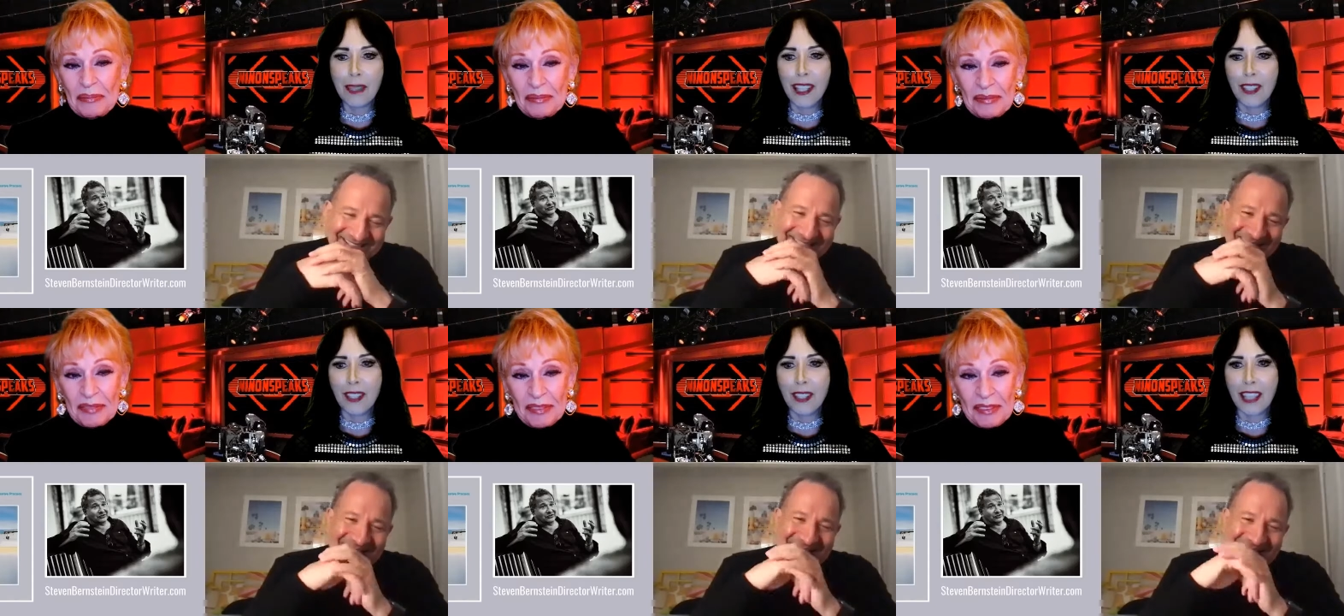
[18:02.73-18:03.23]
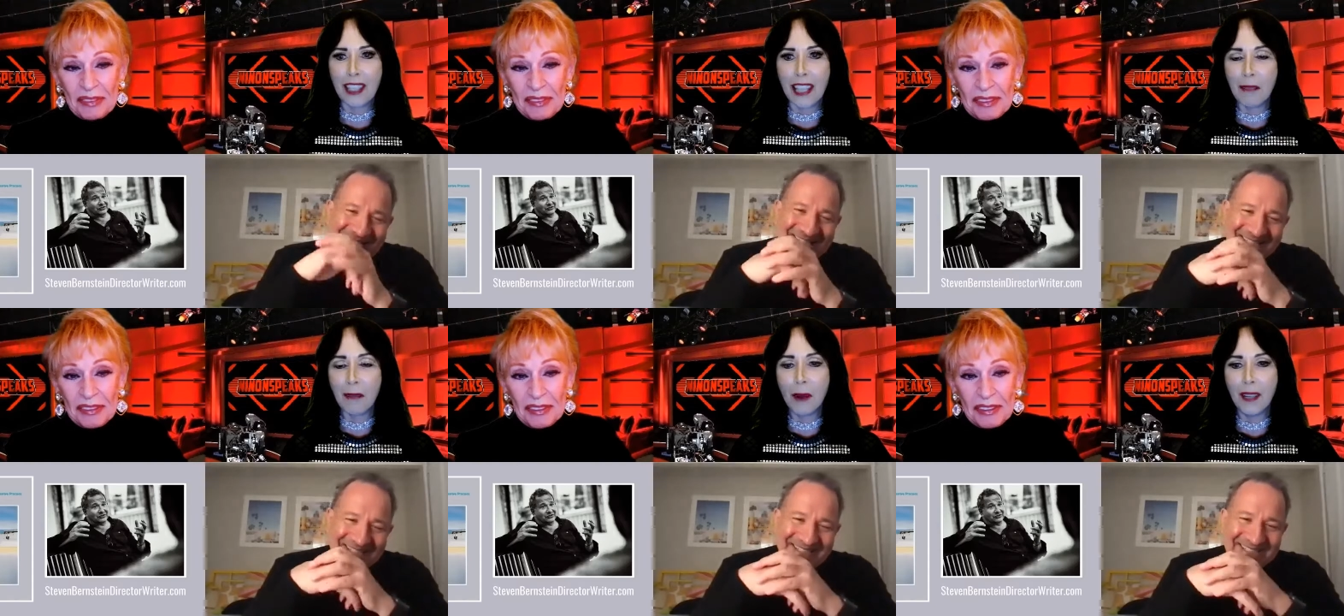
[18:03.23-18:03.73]
Speaker 1: that because you just
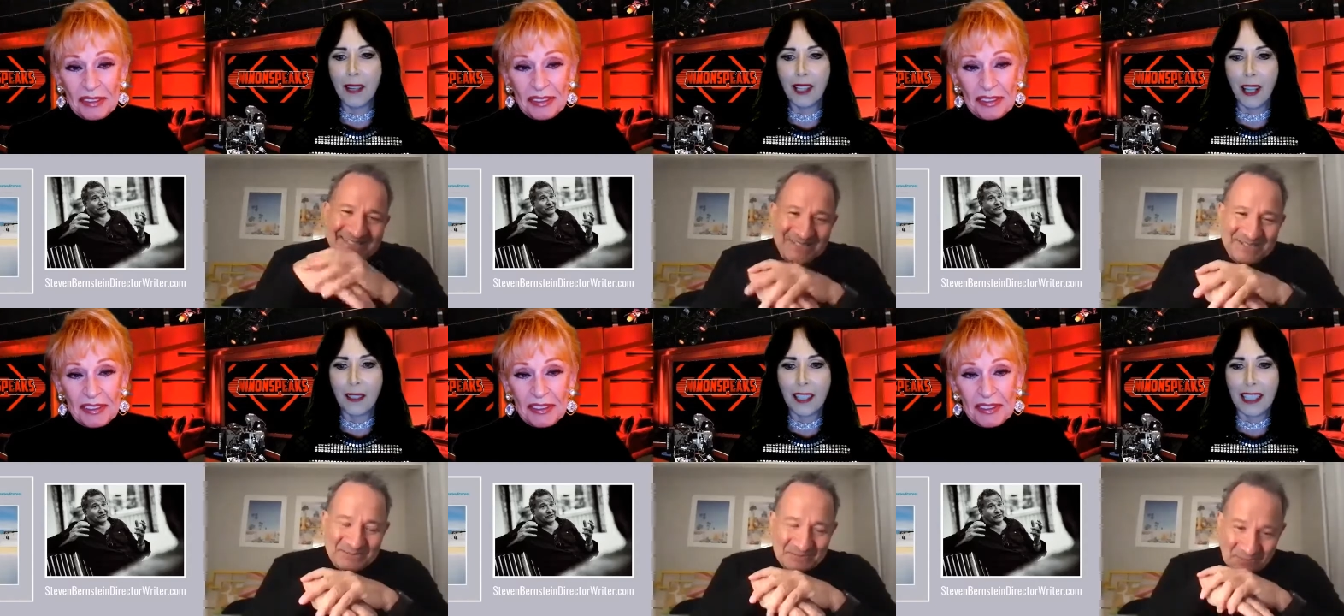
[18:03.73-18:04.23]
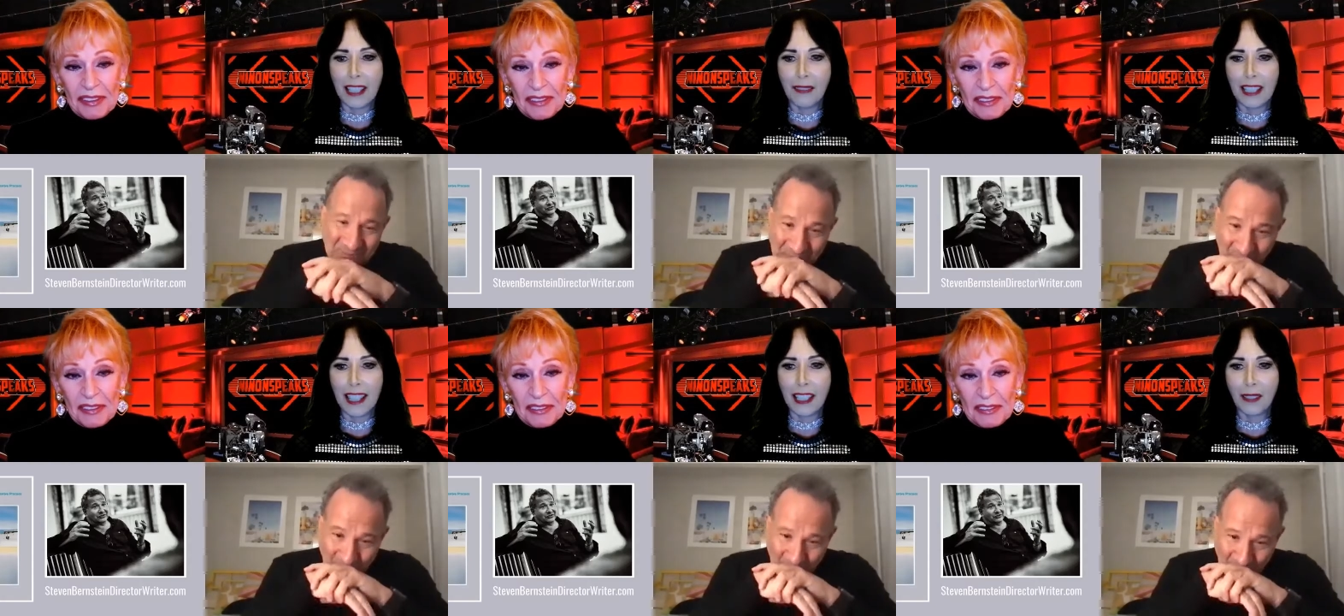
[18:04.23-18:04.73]
said a moment ago,
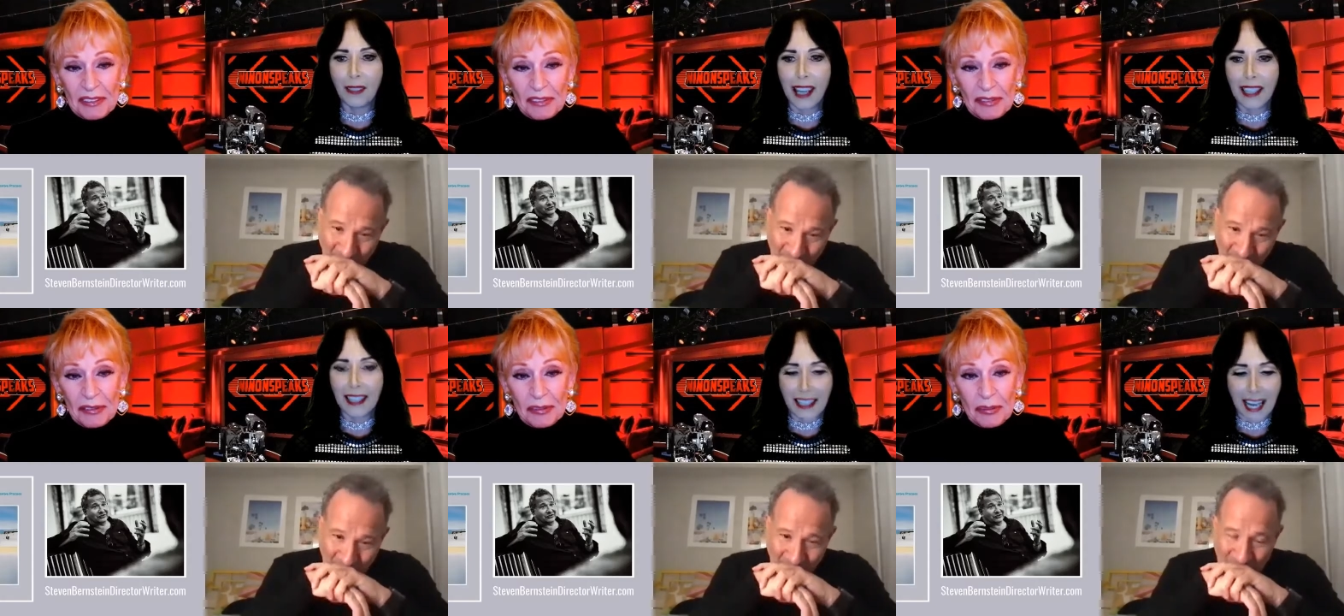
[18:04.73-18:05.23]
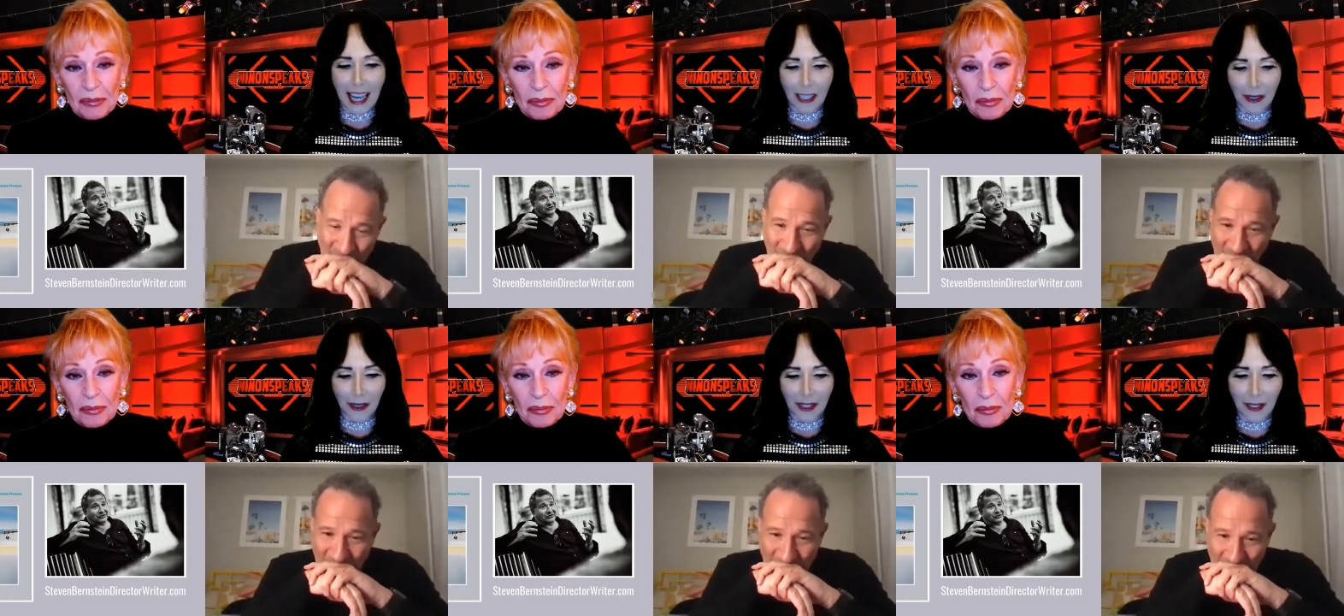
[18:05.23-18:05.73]
Steven, that you like the
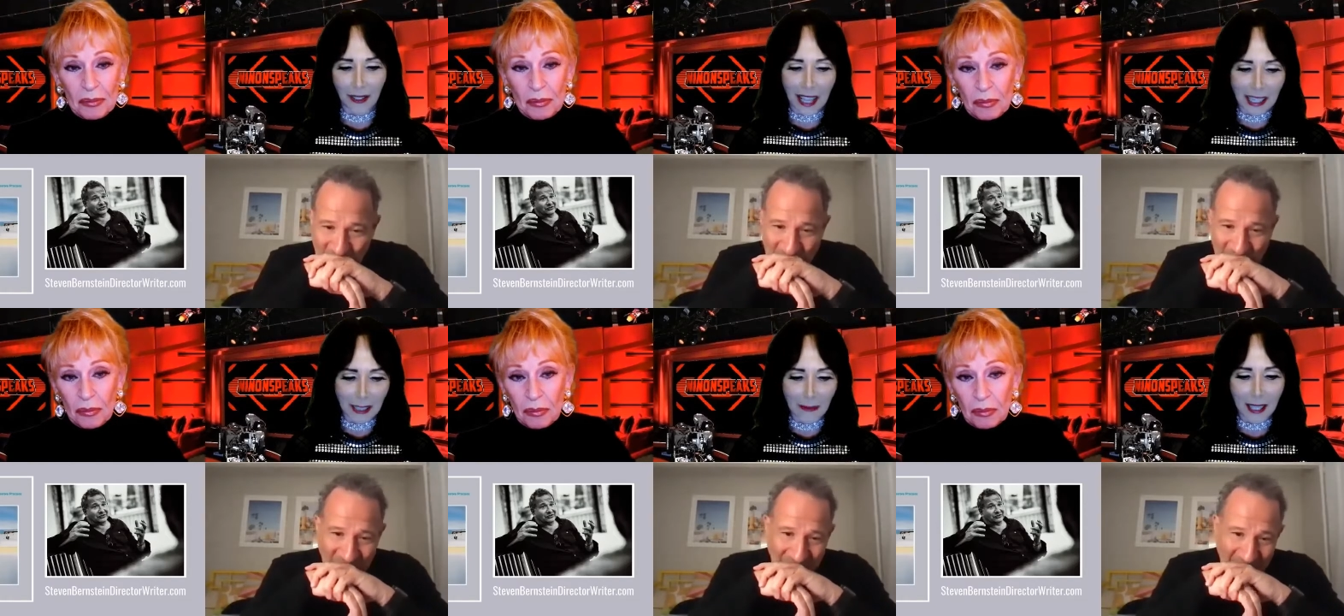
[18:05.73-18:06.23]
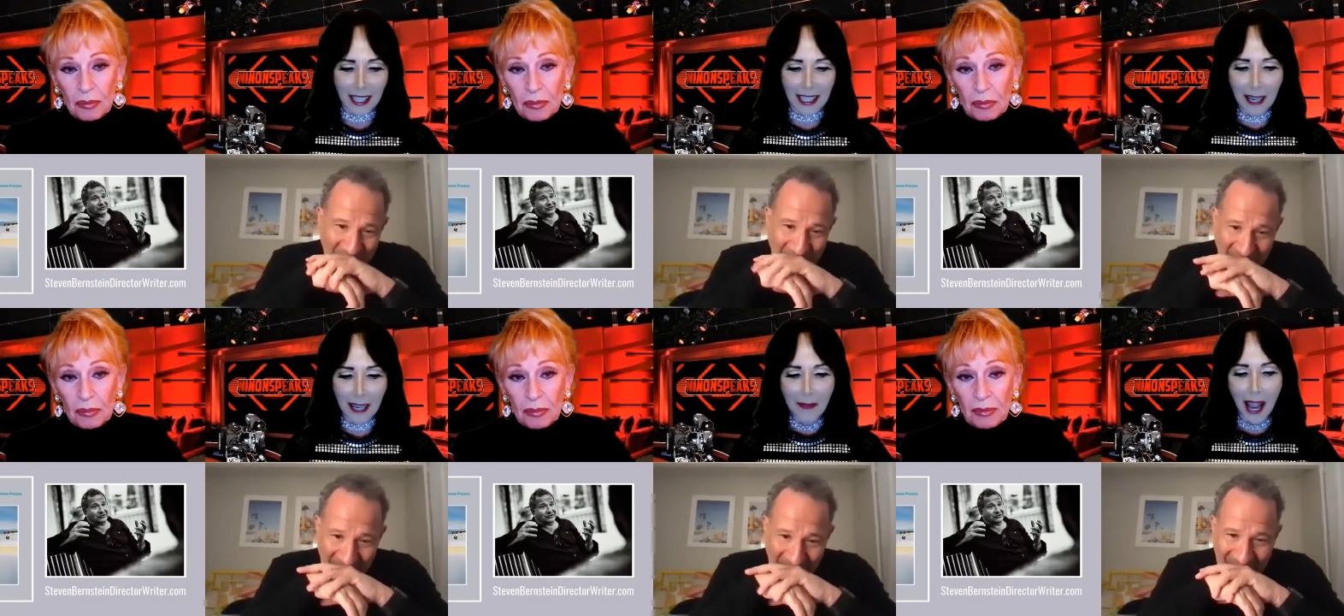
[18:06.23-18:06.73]
natural. So that's
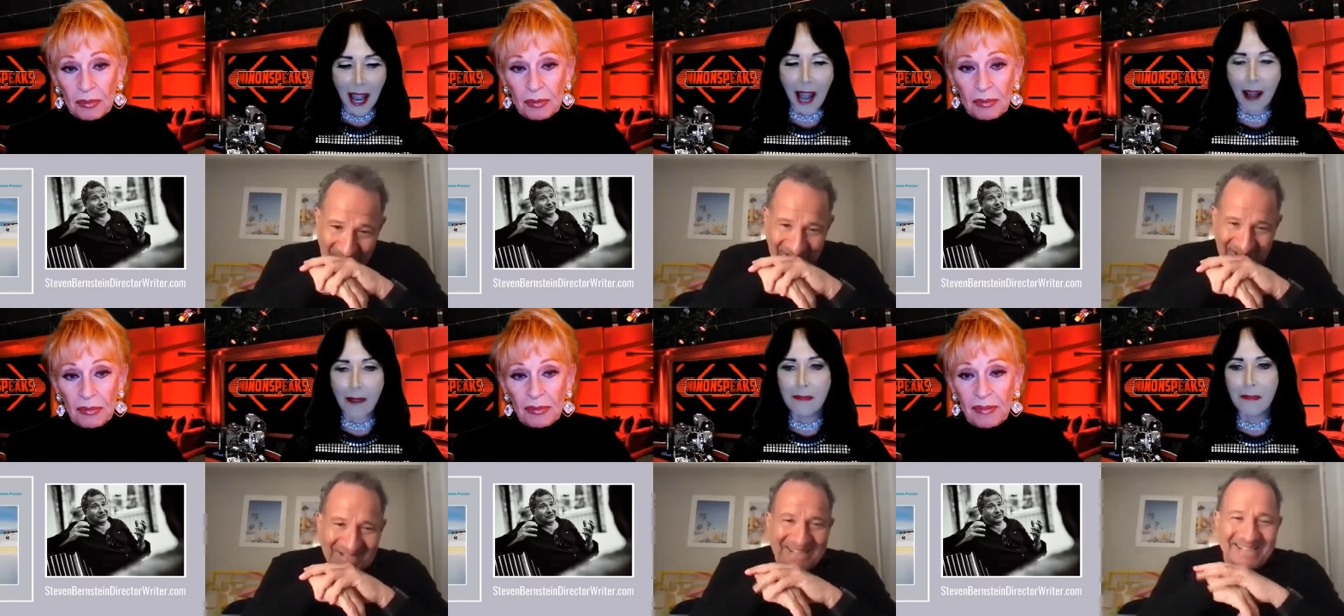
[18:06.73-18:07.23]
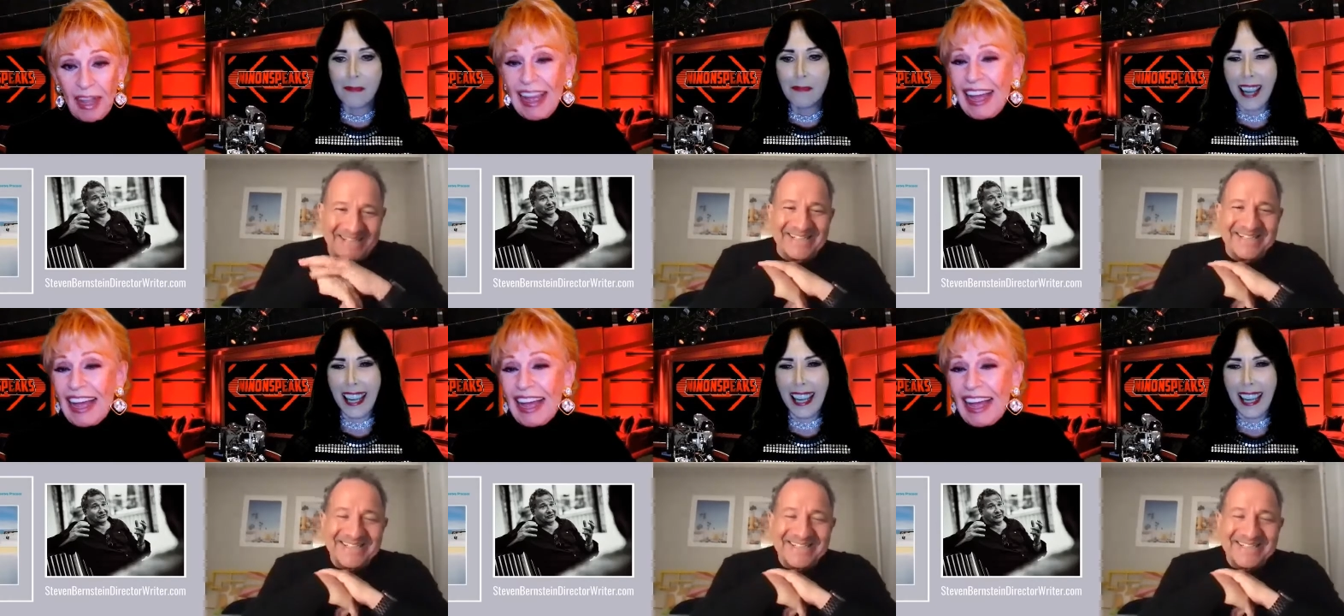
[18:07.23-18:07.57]
me. Um,